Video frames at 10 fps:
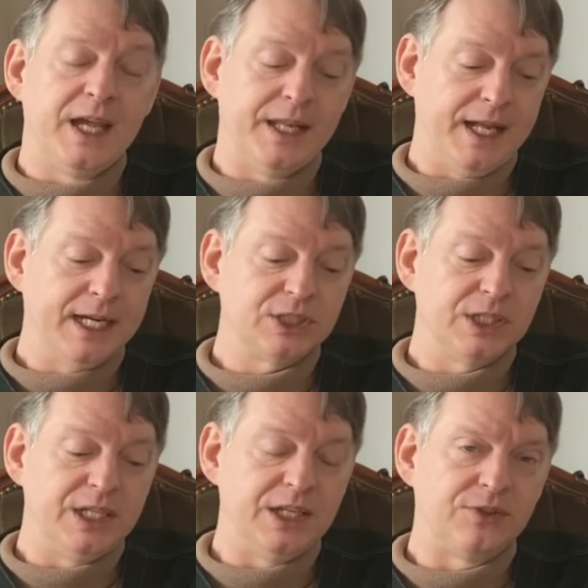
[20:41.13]
and
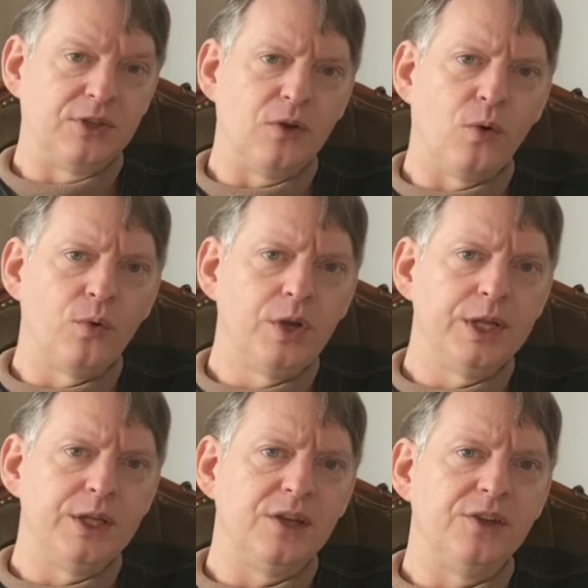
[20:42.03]
actually it's the
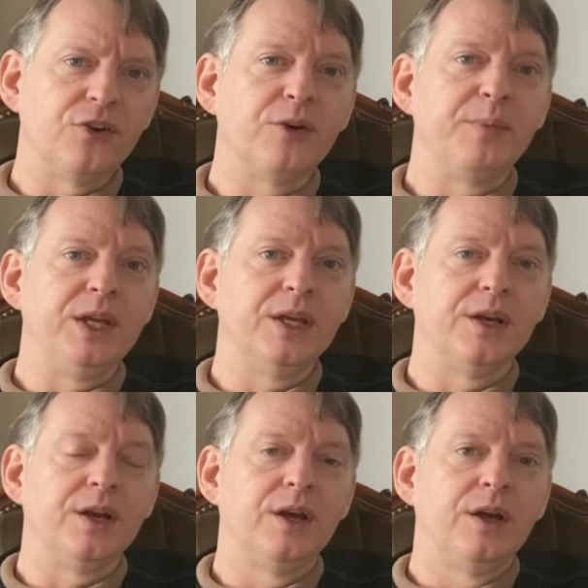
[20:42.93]
only
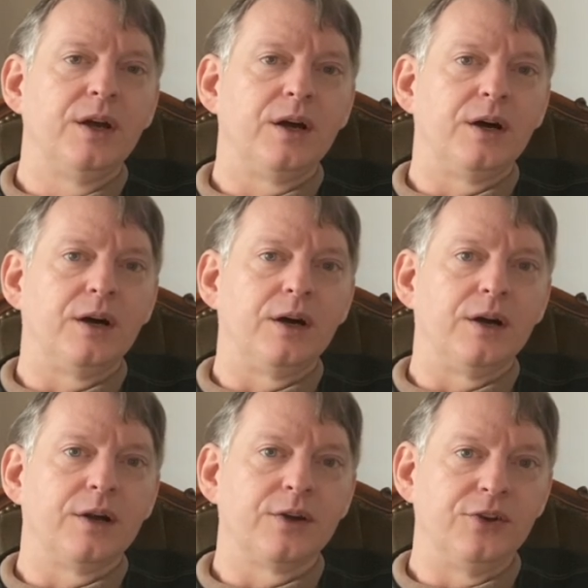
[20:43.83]
European uh,
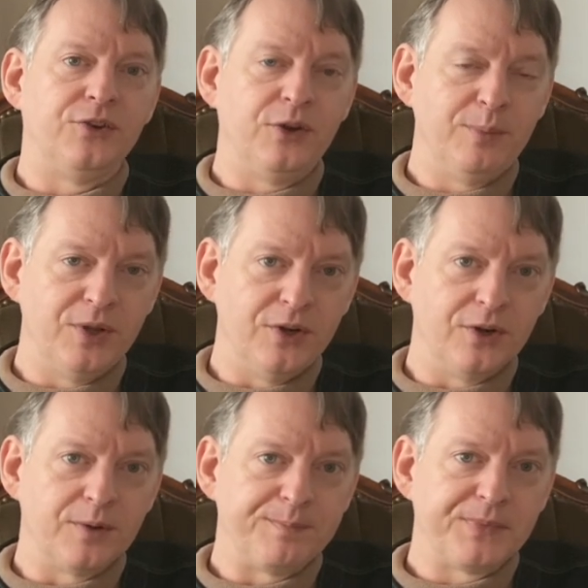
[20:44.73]

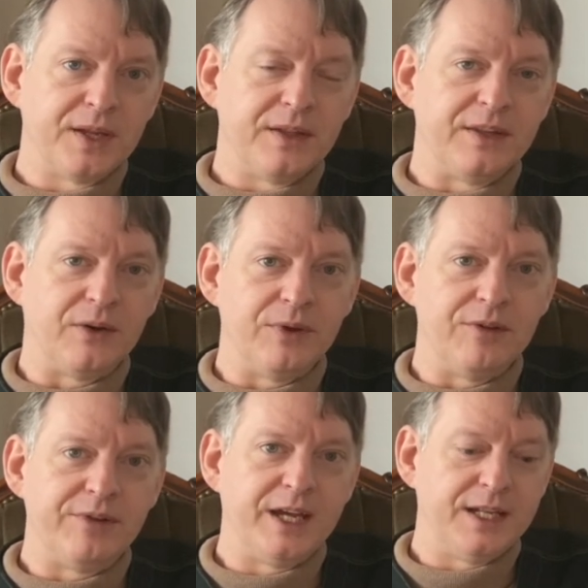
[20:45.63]
contributor that we
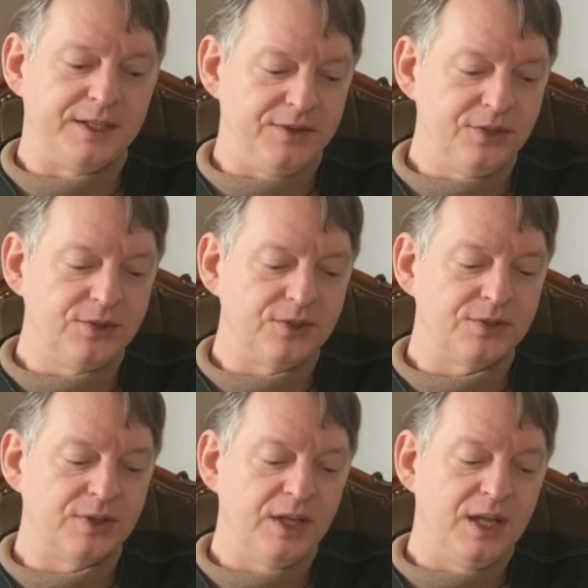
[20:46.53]
have had, and this
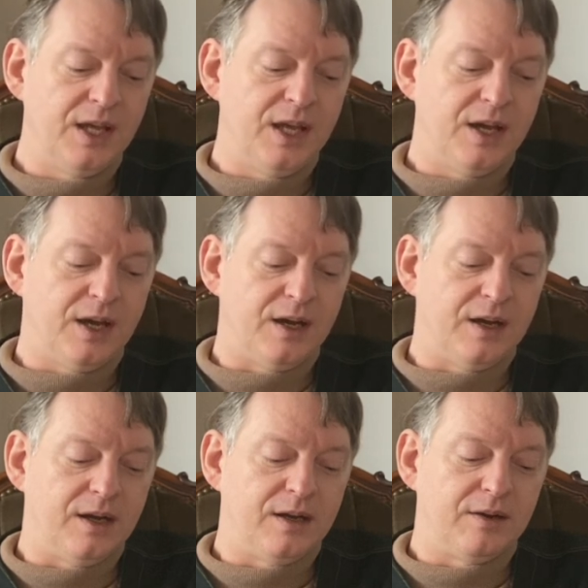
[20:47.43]
is
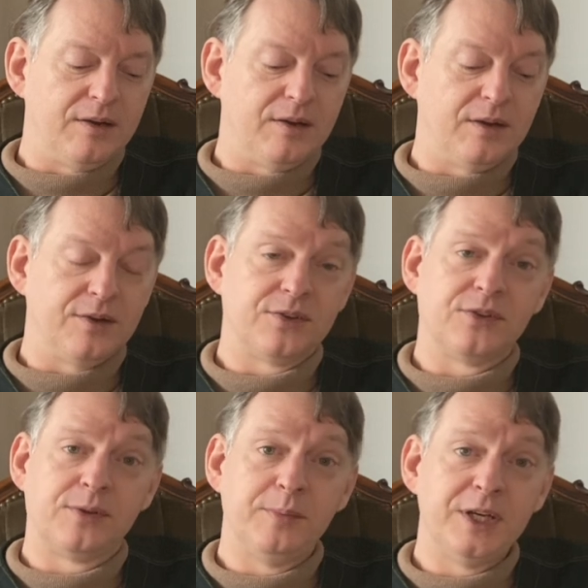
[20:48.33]
uh,
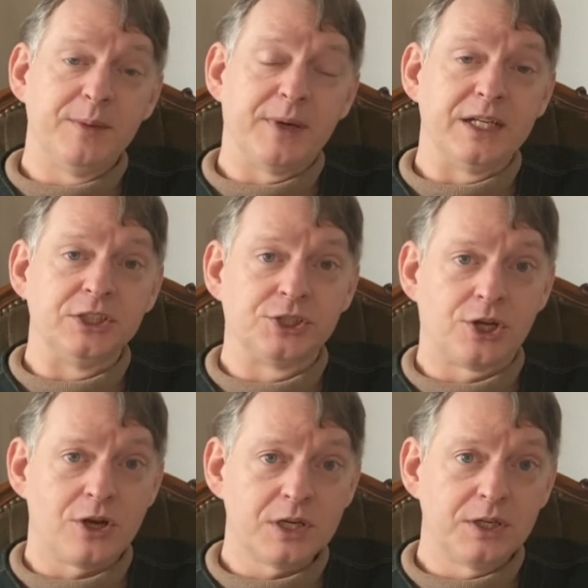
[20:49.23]
submitted by
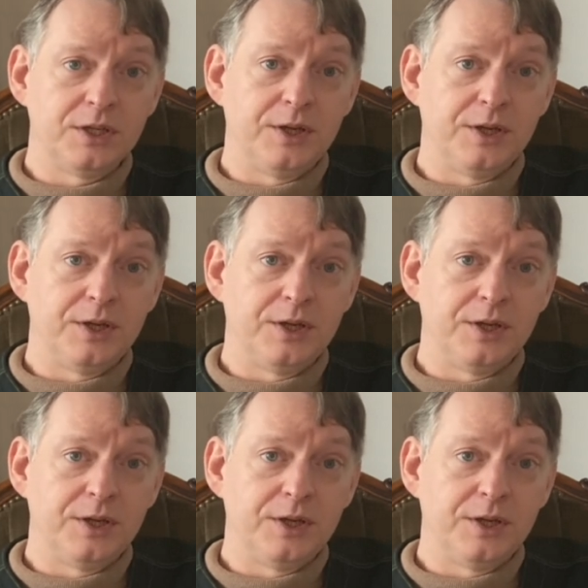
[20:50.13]
Jacques,